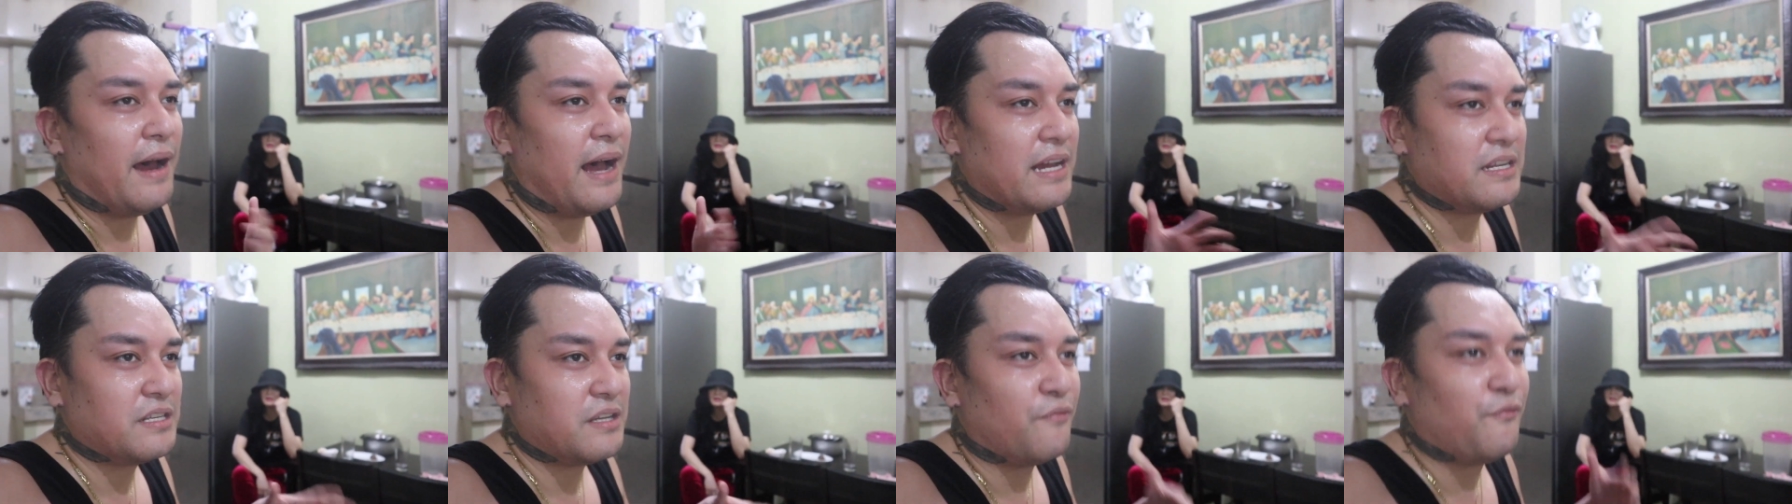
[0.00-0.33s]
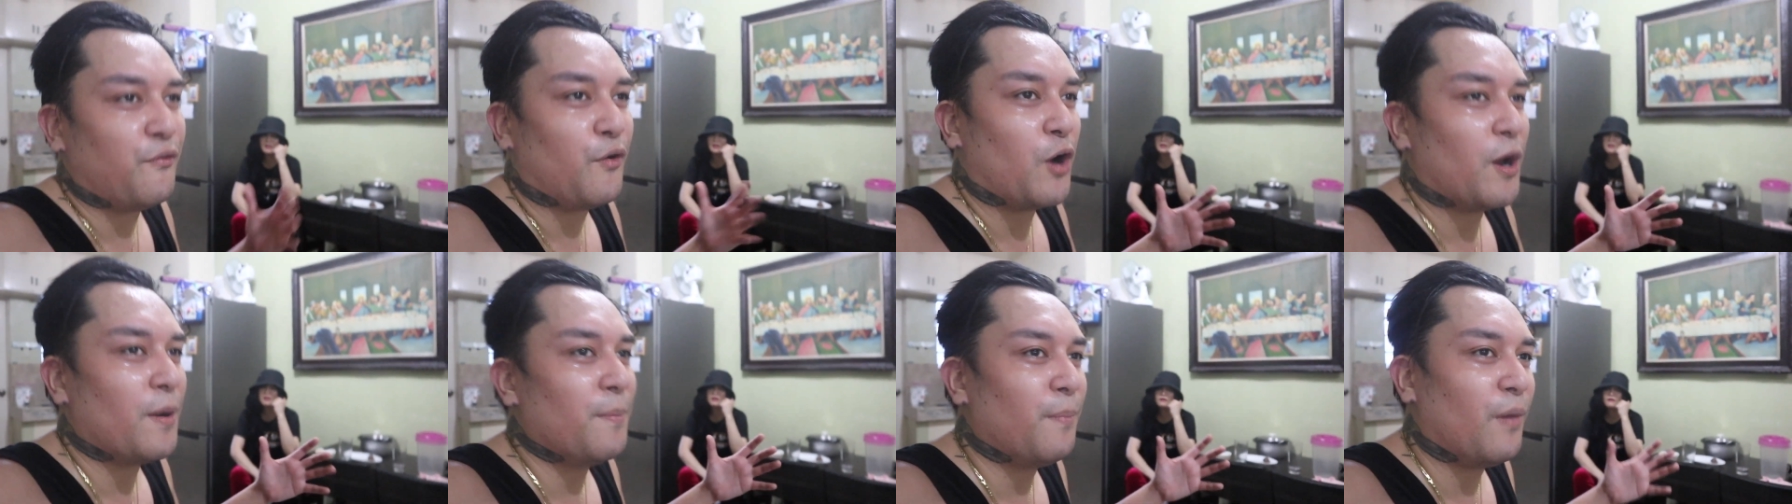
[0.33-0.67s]
as a
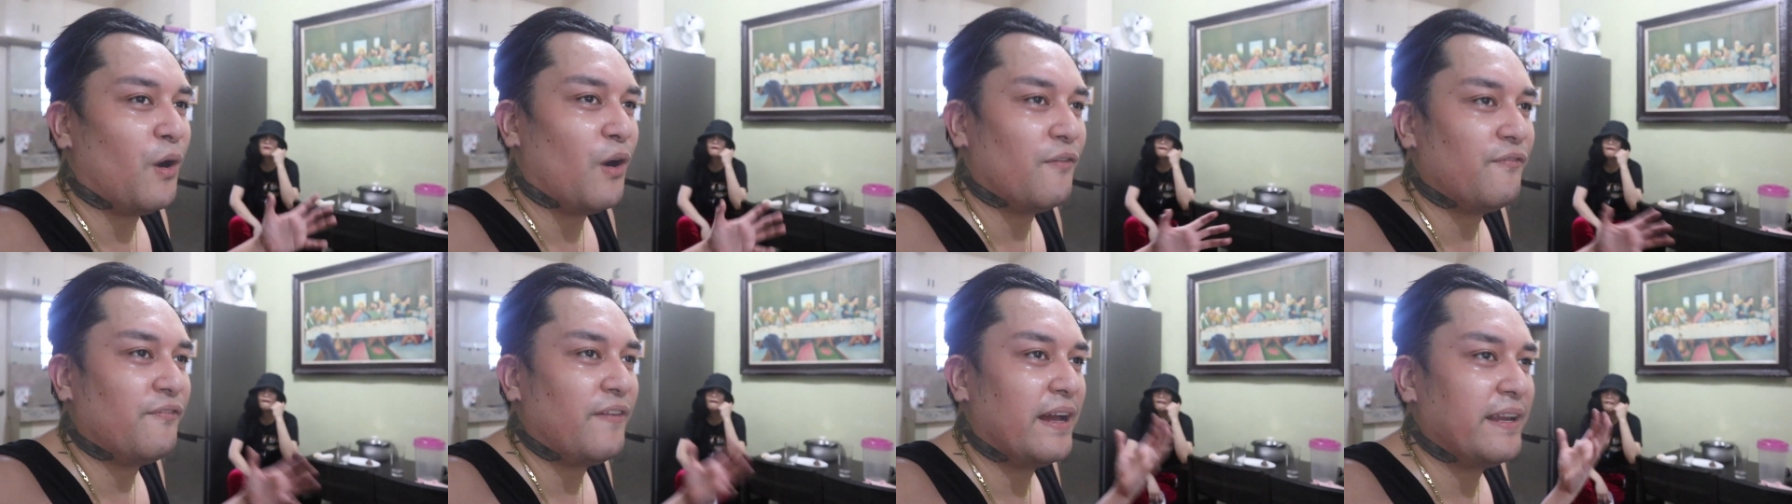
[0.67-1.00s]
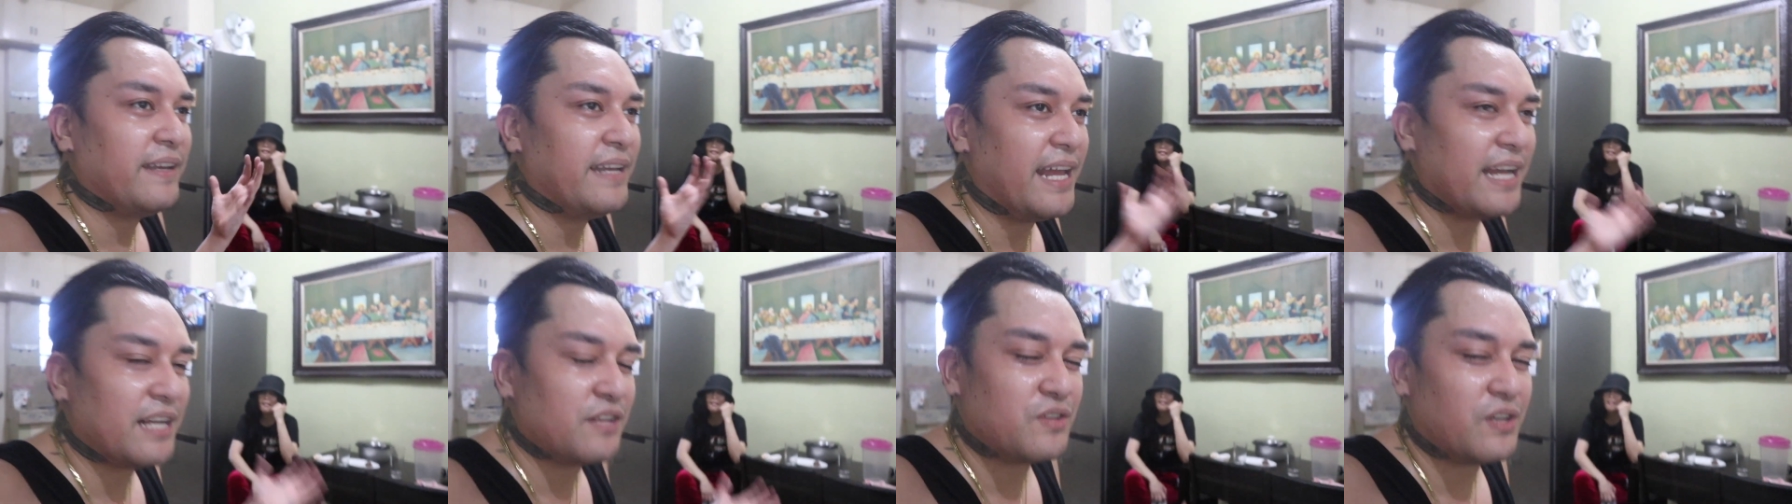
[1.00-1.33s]
form of
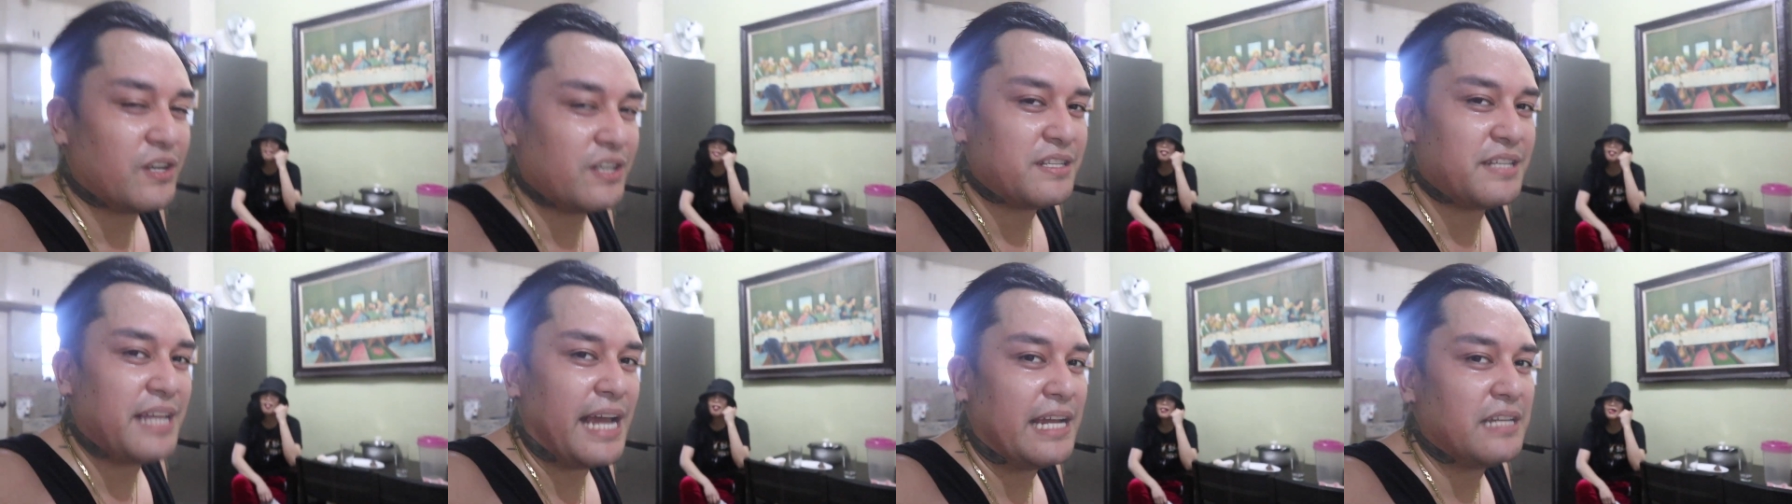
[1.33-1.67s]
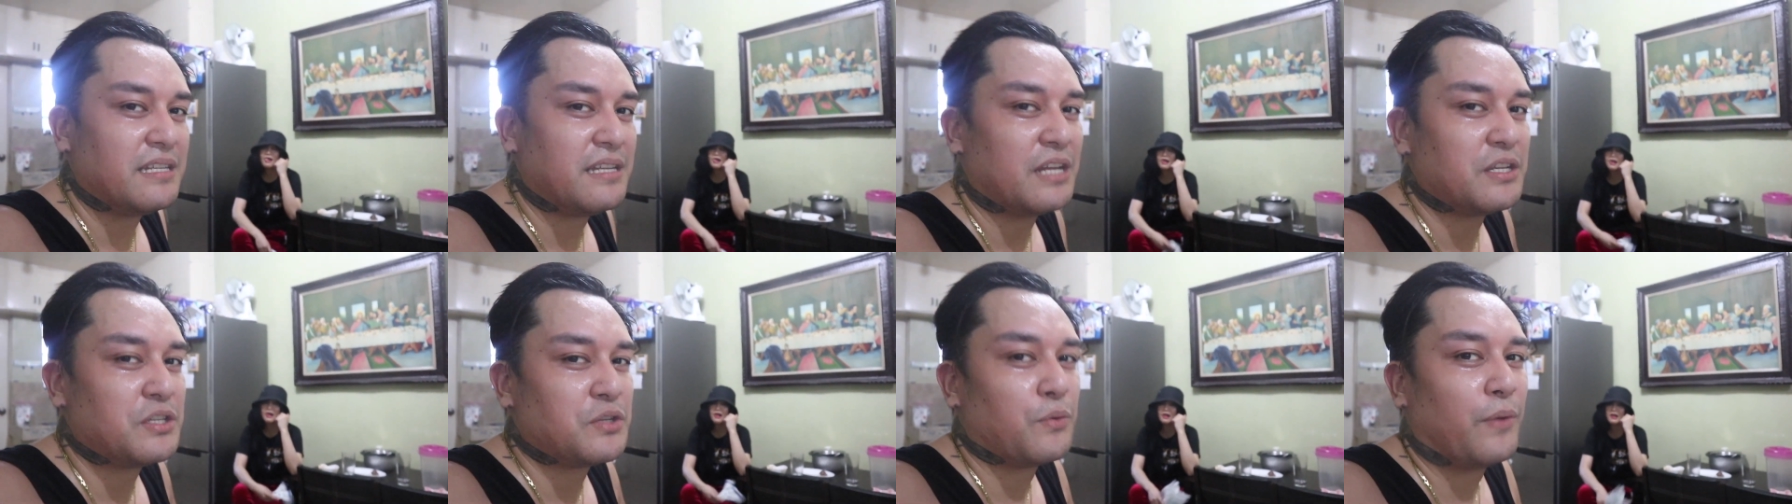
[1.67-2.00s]
an
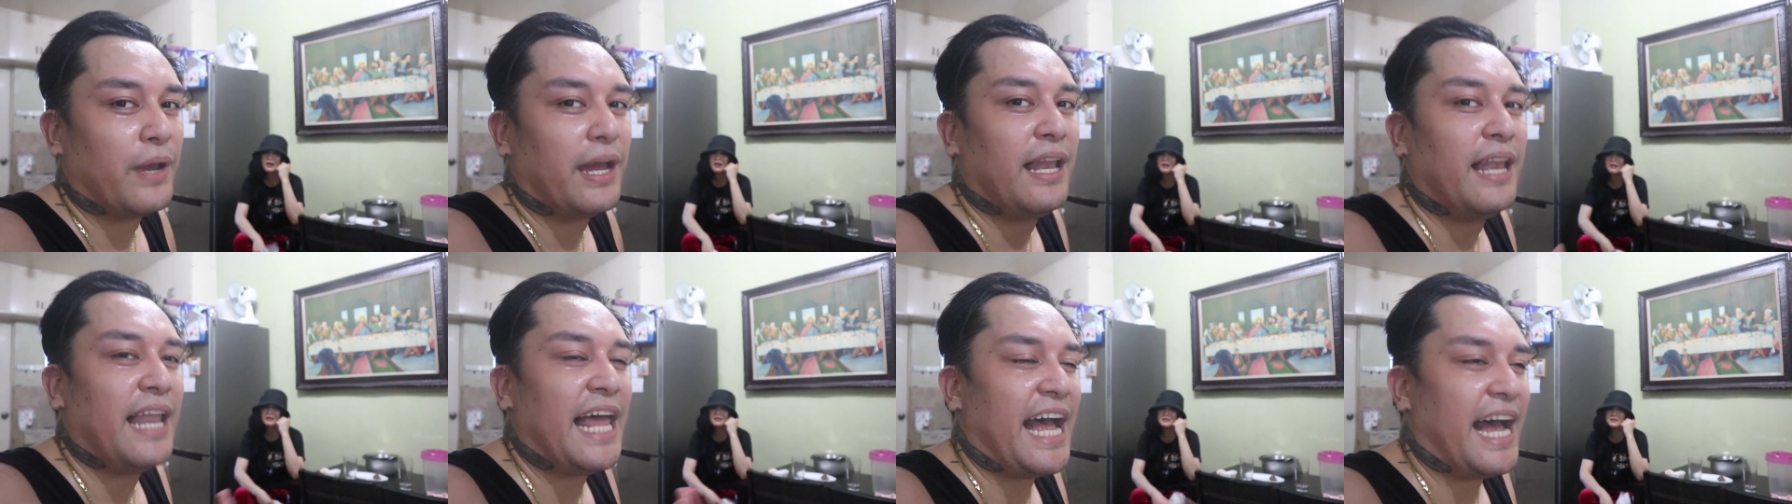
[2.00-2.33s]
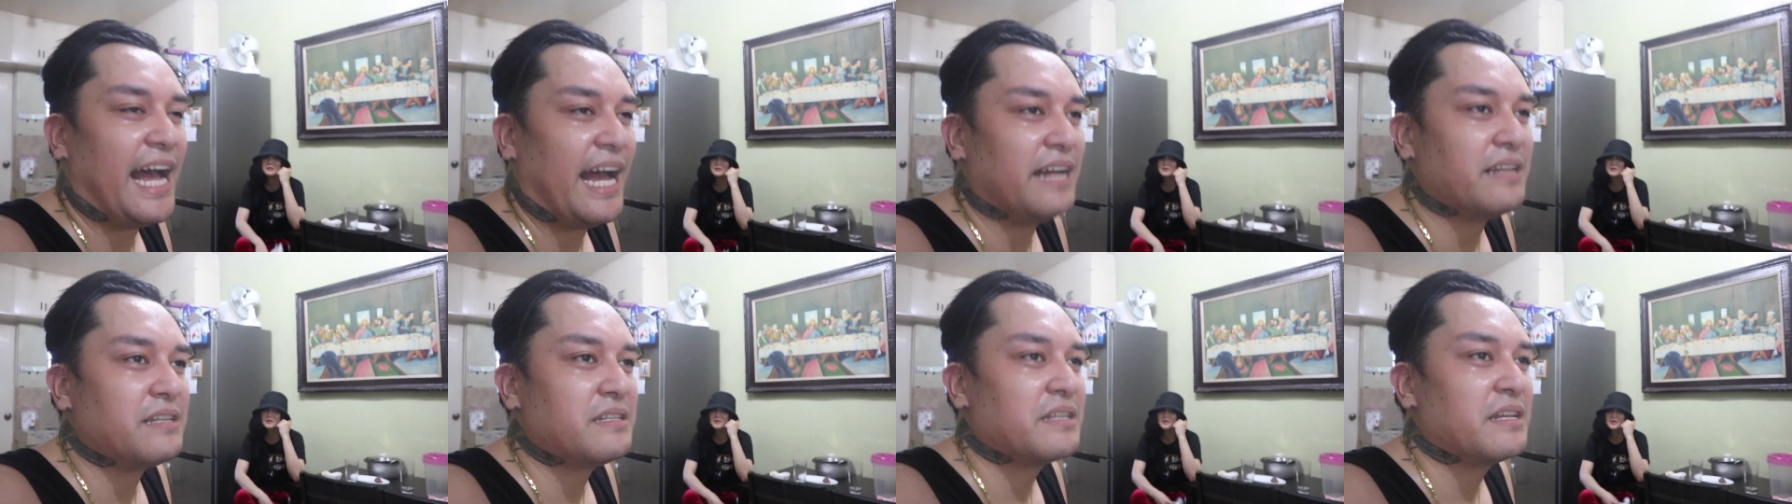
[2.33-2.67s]
exercise, as well
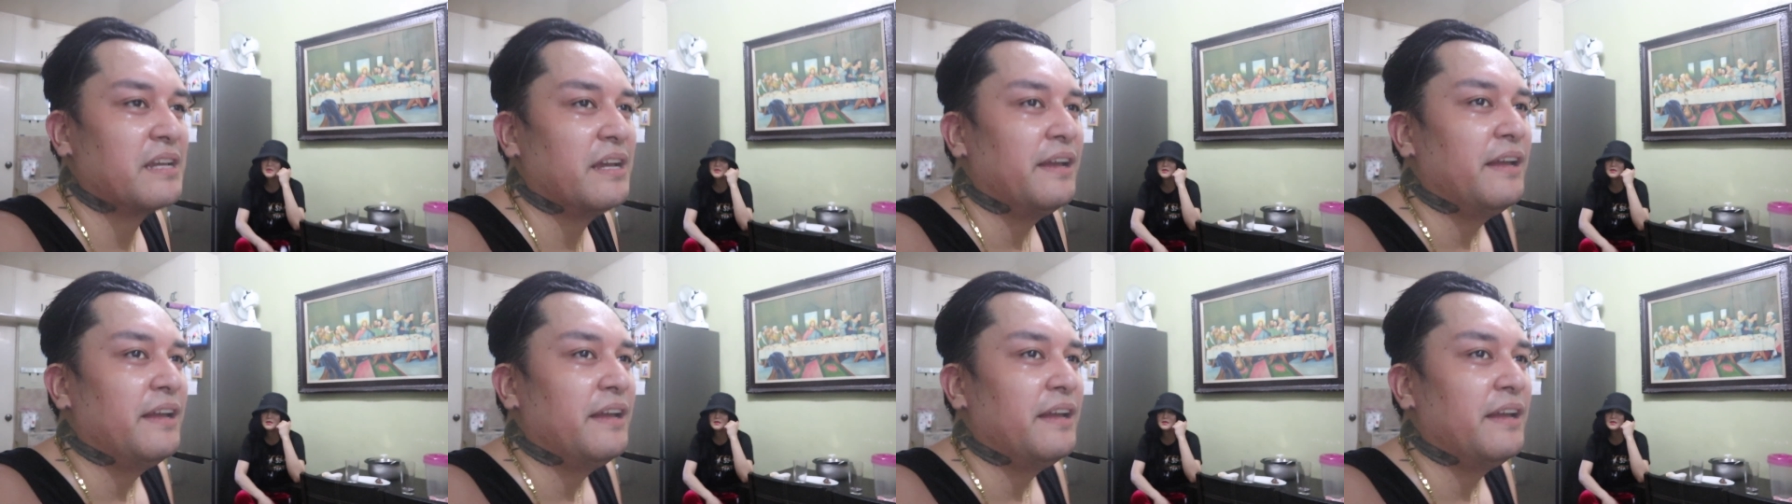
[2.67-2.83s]
as,